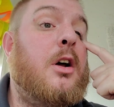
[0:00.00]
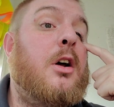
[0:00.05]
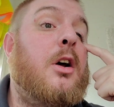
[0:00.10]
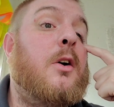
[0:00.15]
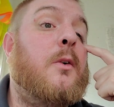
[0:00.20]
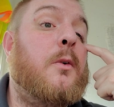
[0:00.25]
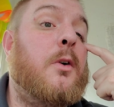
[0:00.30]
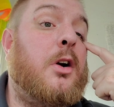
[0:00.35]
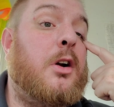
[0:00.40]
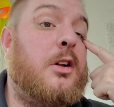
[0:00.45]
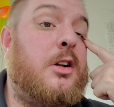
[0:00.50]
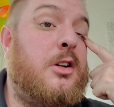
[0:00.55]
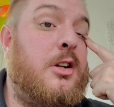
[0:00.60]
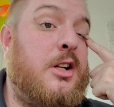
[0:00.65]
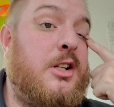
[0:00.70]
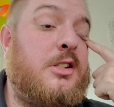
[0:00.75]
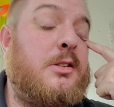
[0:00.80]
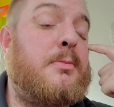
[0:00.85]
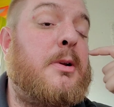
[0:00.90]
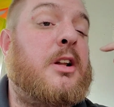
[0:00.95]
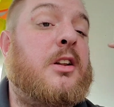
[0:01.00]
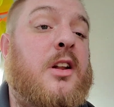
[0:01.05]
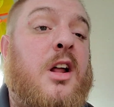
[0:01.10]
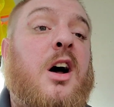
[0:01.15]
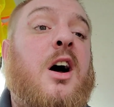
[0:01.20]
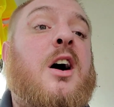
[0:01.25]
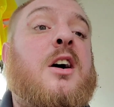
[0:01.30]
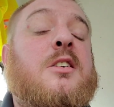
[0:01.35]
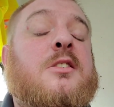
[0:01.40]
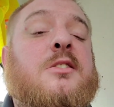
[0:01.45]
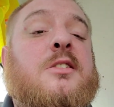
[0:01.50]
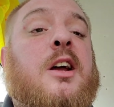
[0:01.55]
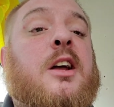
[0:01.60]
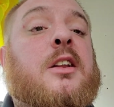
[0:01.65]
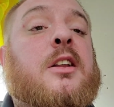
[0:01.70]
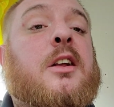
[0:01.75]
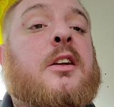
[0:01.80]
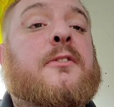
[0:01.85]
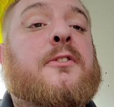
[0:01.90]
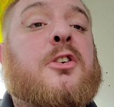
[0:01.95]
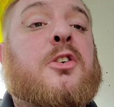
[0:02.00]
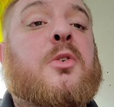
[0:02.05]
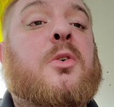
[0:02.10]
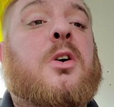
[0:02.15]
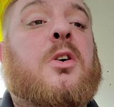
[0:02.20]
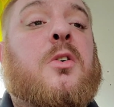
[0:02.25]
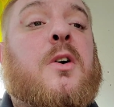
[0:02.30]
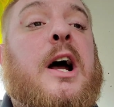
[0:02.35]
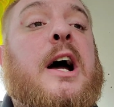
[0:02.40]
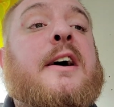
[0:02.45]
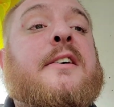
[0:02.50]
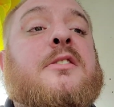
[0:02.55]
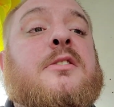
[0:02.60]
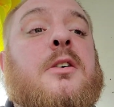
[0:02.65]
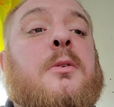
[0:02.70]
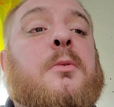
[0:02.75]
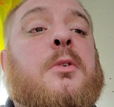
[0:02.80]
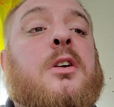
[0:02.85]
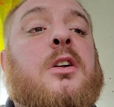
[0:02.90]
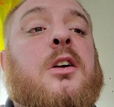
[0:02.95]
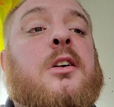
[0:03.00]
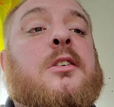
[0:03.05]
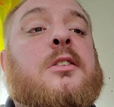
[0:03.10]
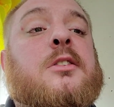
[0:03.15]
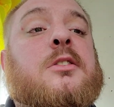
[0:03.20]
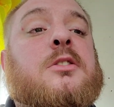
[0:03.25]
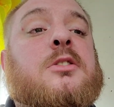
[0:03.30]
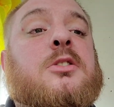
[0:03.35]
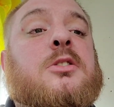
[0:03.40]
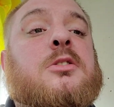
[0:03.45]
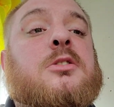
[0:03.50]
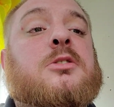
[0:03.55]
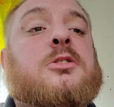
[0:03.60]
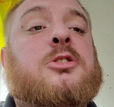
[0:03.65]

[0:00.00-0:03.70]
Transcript: Where there needs to be laws saying that if you harass someone